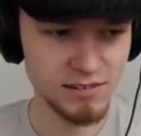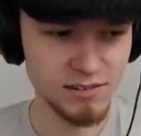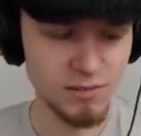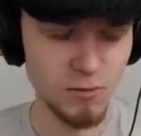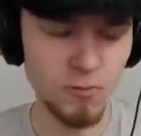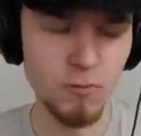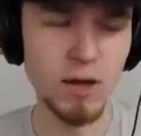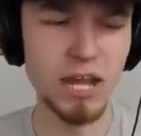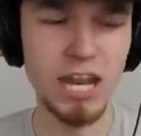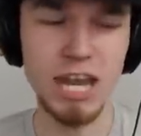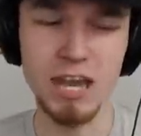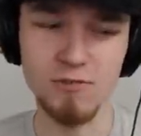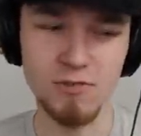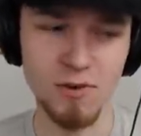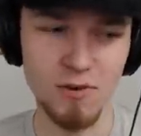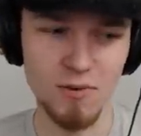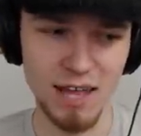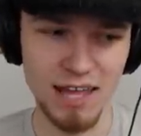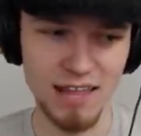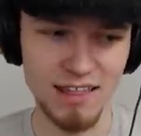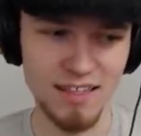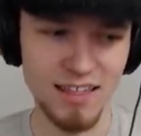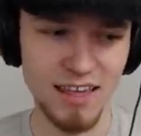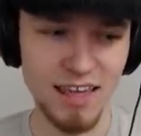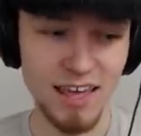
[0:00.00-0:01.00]
Whatever,
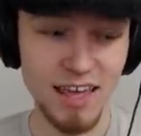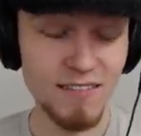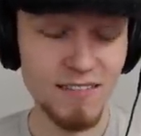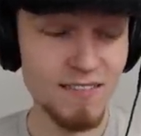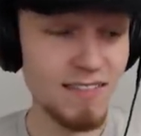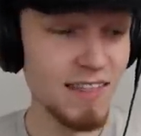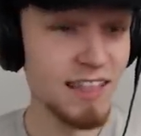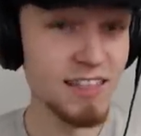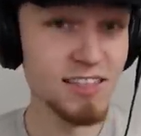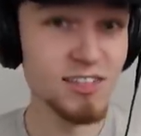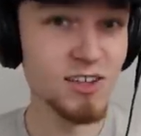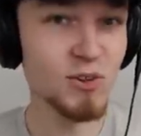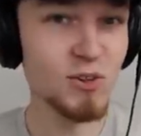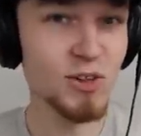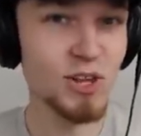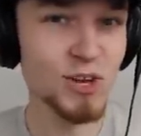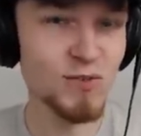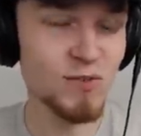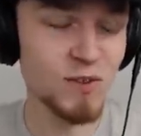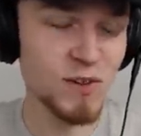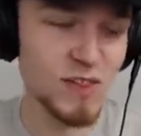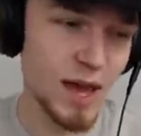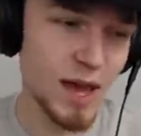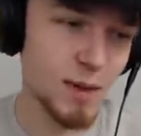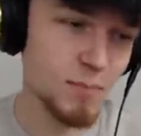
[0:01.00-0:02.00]
is. Let's go look
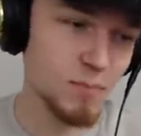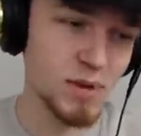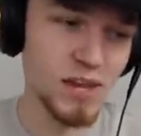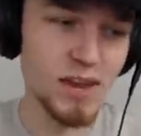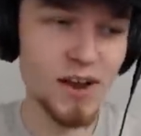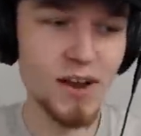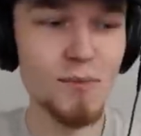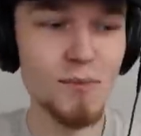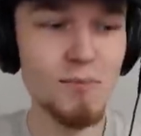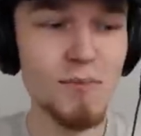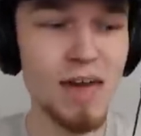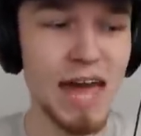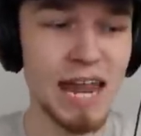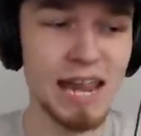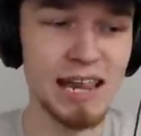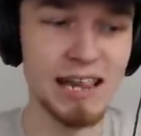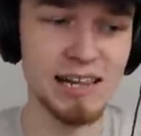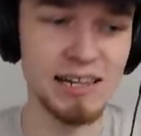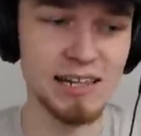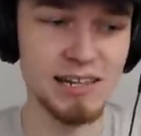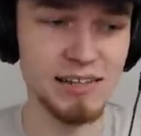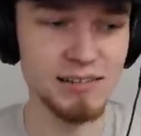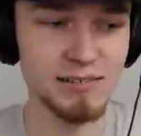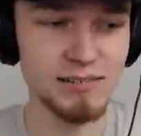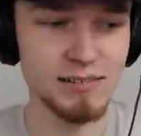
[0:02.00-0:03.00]
for that pure metal!
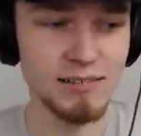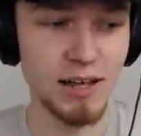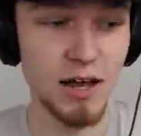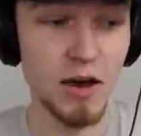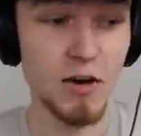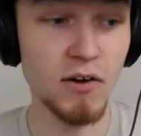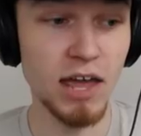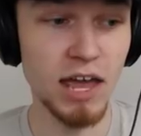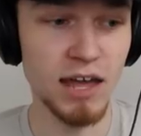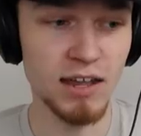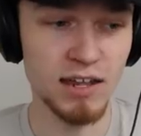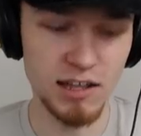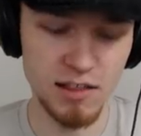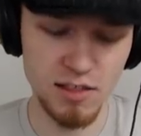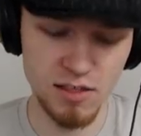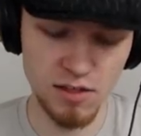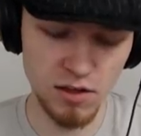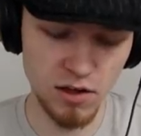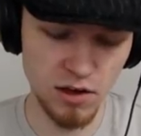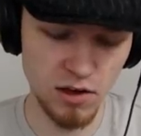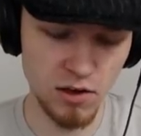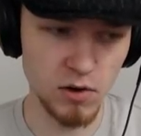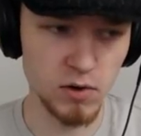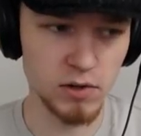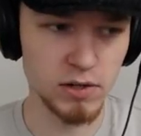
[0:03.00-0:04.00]
Okay, let's
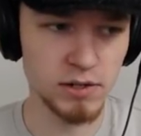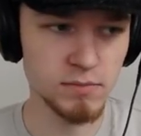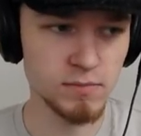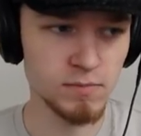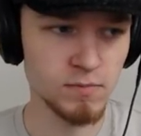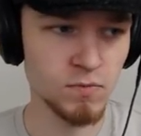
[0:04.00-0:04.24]
go.